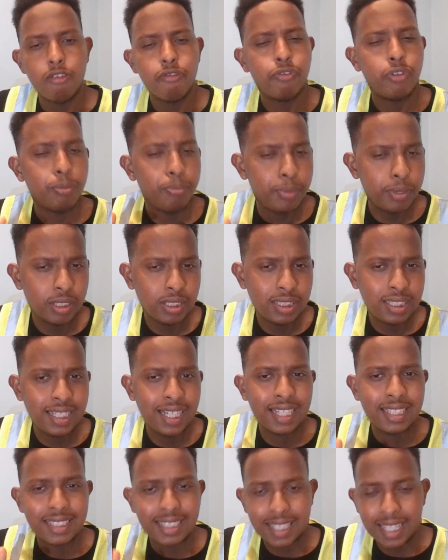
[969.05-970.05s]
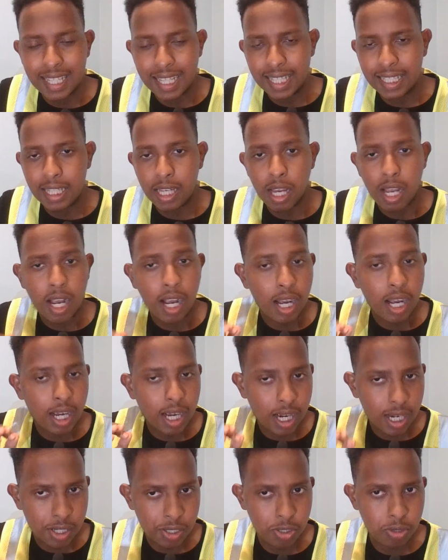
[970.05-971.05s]
For building and scaling
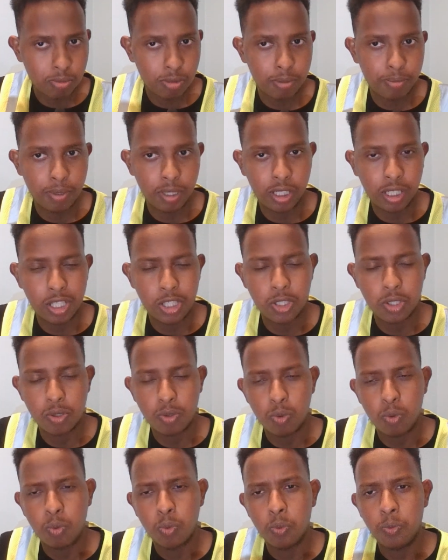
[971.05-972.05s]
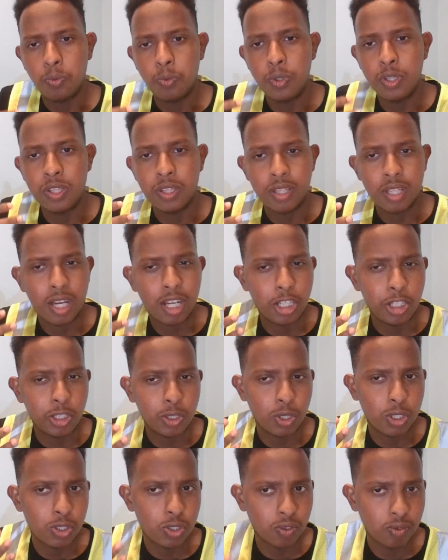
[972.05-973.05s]
custom application with a
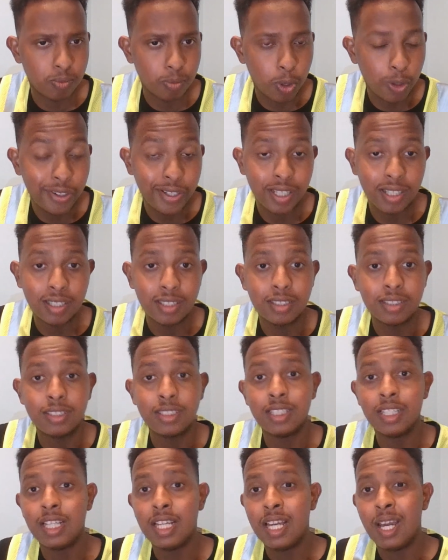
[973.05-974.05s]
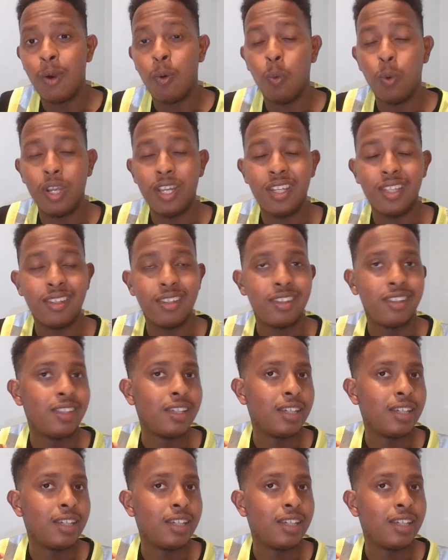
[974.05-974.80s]
choice of models, with